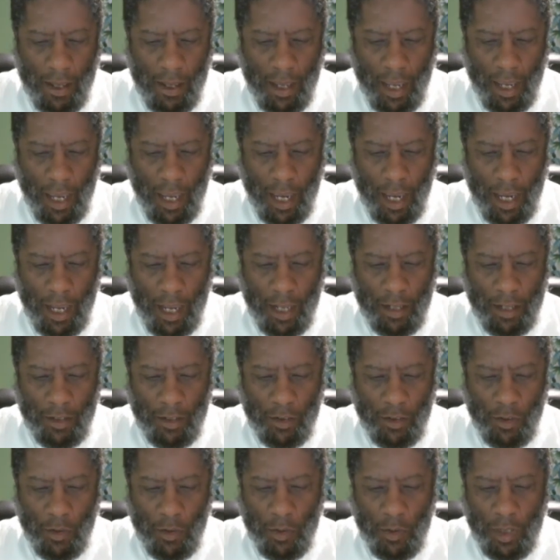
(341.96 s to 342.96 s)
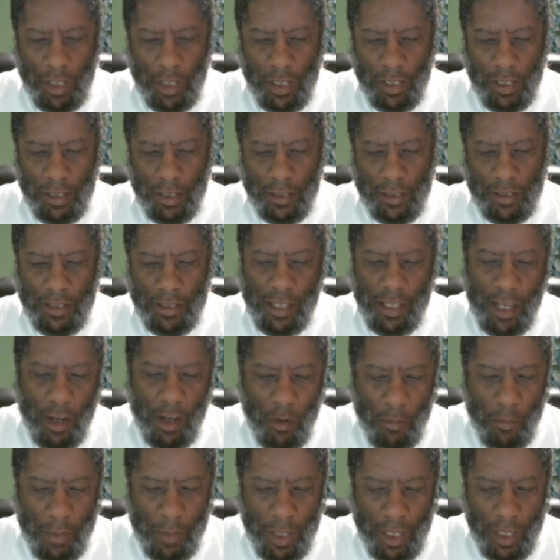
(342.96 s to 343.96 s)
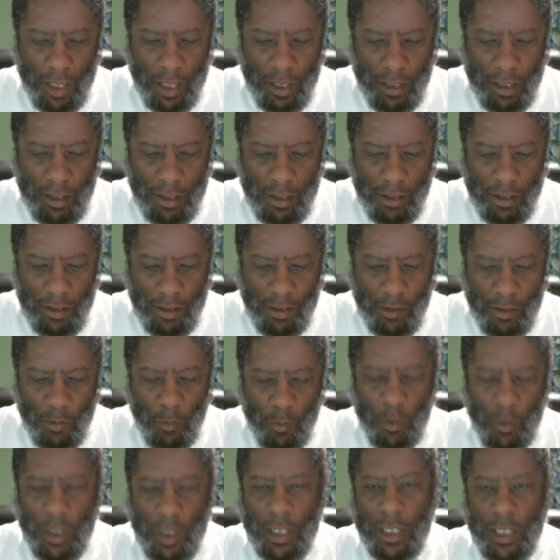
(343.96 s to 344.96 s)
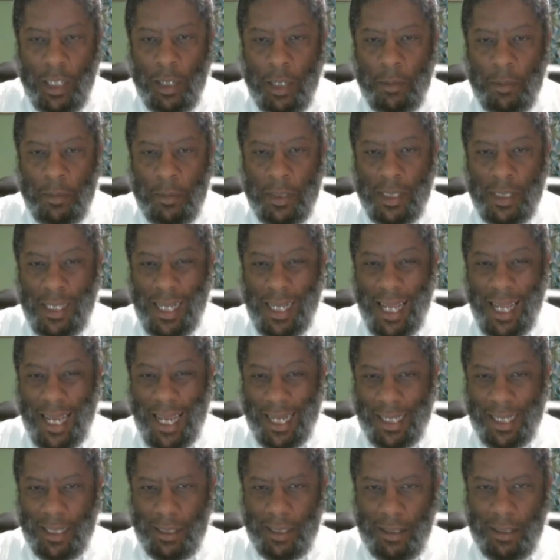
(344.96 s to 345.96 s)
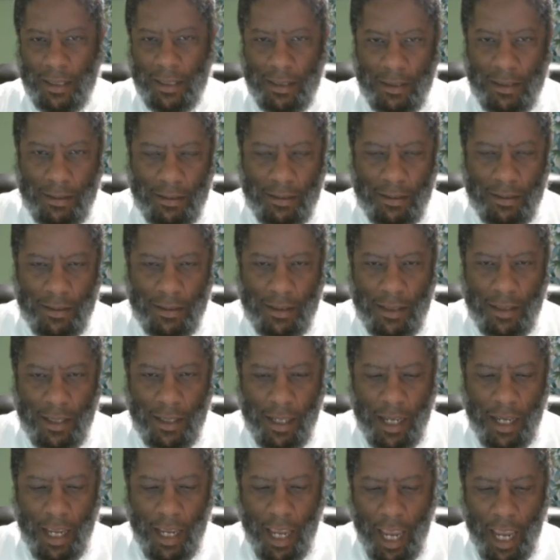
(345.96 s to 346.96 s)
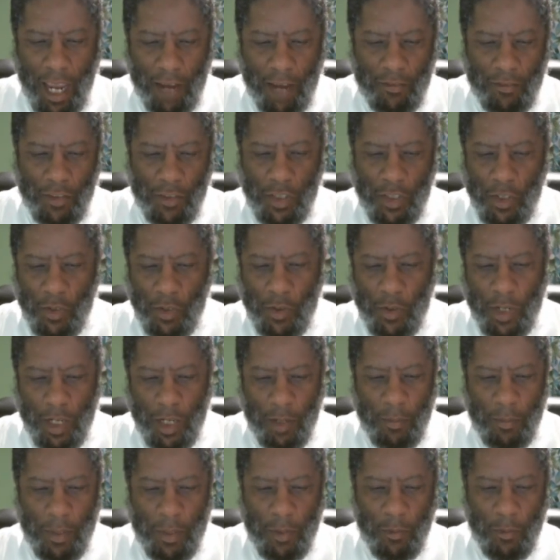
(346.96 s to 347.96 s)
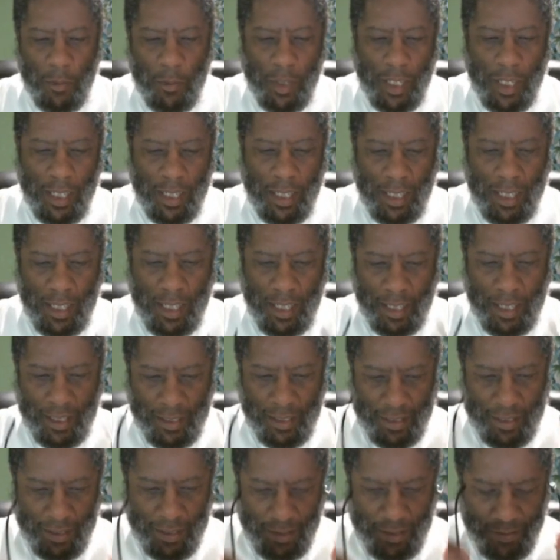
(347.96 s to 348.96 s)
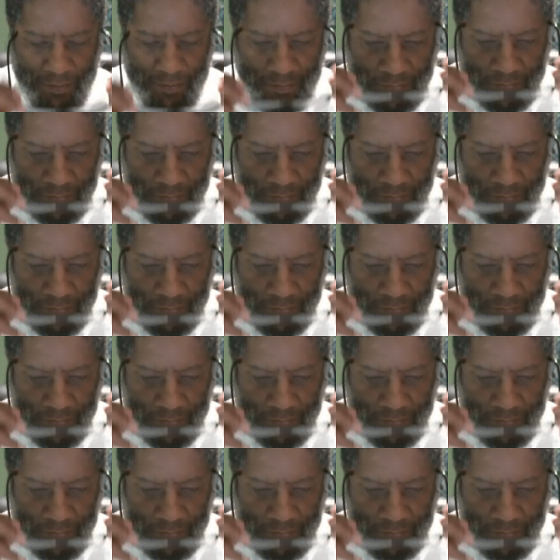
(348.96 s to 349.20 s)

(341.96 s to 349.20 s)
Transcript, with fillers: and you can tell me what comes next after you hear me read this.